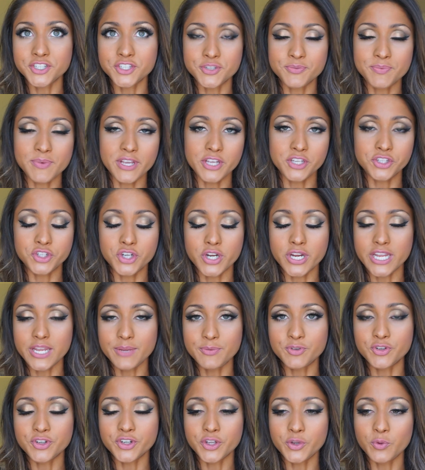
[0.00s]
just making sure I
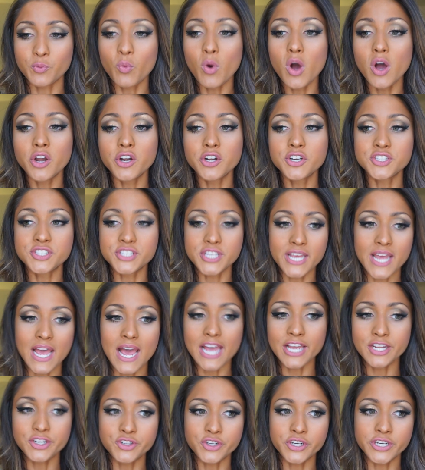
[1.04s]
keep drinking water, stay
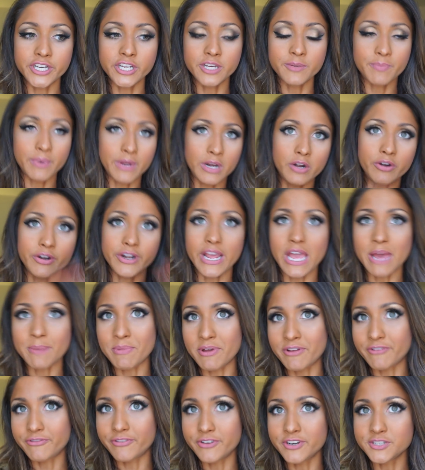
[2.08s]
hydrated, but I already had
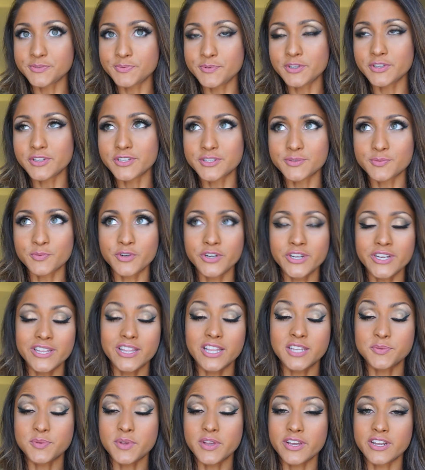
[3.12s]
my first meal this morning, and
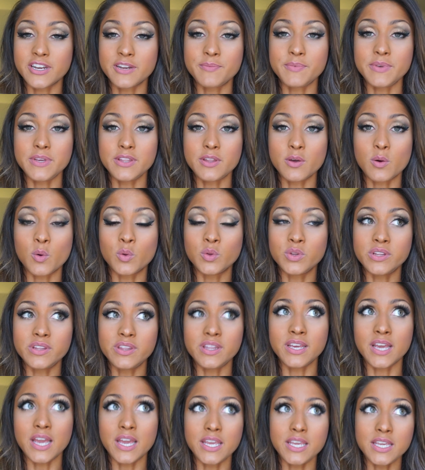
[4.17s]
that's probably gonna be the only
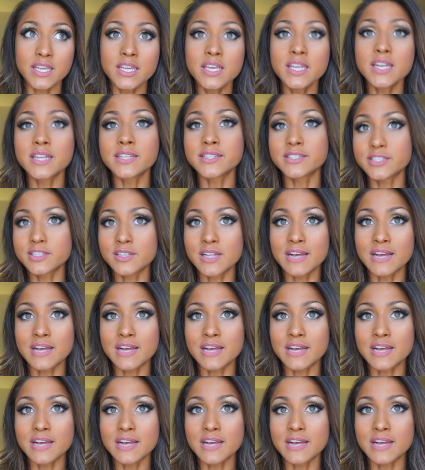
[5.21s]
thing I eat until